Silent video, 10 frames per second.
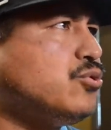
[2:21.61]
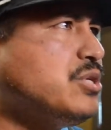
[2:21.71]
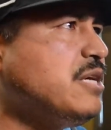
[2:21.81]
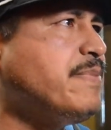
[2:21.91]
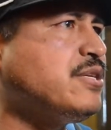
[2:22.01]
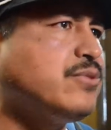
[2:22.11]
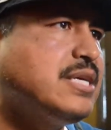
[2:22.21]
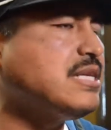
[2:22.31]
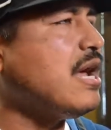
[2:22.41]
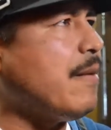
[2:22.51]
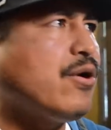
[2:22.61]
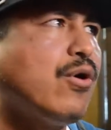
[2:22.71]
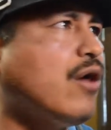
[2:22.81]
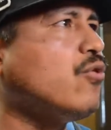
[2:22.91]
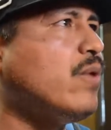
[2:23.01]
deep into this, I'm gonna
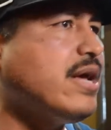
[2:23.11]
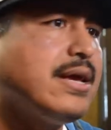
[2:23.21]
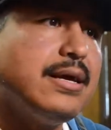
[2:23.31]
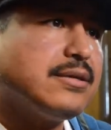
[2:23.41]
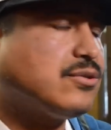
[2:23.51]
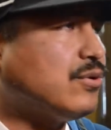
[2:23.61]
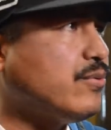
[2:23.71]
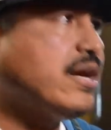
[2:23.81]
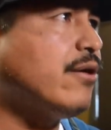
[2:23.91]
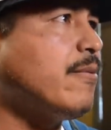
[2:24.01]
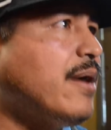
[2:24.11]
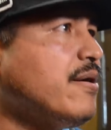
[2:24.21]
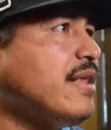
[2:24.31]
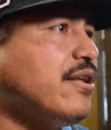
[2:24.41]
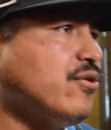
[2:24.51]
go all the way. So we gotta
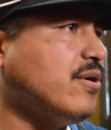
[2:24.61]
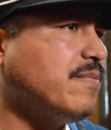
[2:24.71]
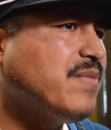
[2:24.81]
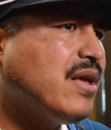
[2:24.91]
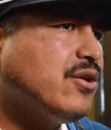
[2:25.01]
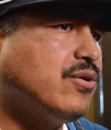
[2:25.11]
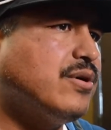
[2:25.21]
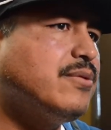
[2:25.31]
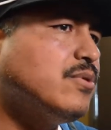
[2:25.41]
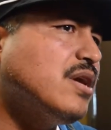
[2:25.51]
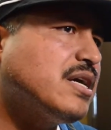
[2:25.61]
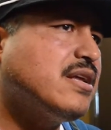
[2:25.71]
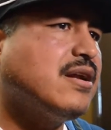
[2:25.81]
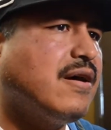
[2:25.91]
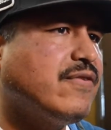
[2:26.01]
admire that, you know, lucky
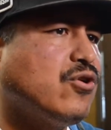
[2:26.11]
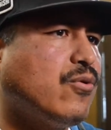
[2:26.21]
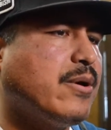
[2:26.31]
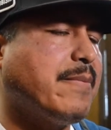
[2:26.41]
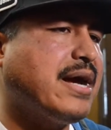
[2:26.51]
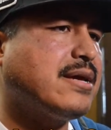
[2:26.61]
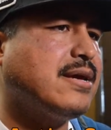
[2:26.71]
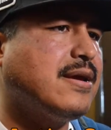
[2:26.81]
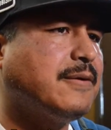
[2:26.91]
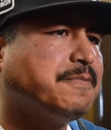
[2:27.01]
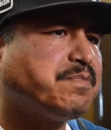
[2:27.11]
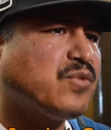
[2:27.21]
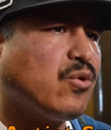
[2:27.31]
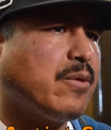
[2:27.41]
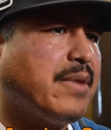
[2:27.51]
enough, you know, when
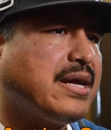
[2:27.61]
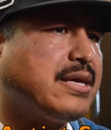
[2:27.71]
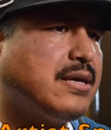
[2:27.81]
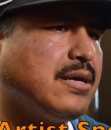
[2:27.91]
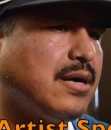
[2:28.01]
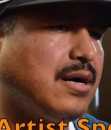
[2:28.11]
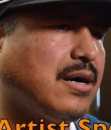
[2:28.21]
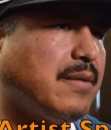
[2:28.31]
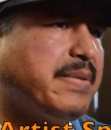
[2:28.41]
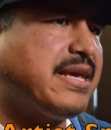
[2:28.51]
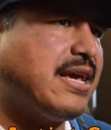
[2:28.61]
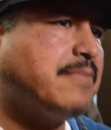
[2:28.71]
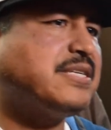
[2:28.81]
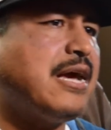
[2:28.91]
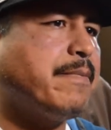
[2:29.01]
Mikey
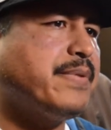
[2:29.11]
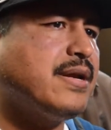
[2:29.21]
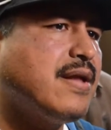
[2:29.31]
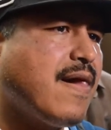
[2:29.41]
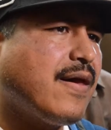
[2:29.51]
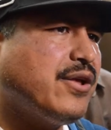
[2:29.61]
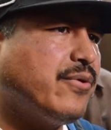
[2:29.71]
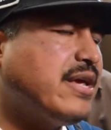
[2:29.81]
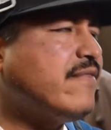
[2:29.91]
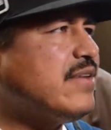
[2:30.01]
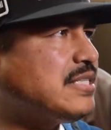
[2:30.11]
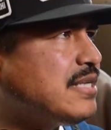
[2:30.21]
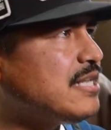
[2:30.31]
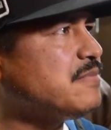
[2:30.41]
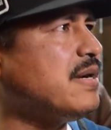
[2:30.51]
became champion, you know, he invested his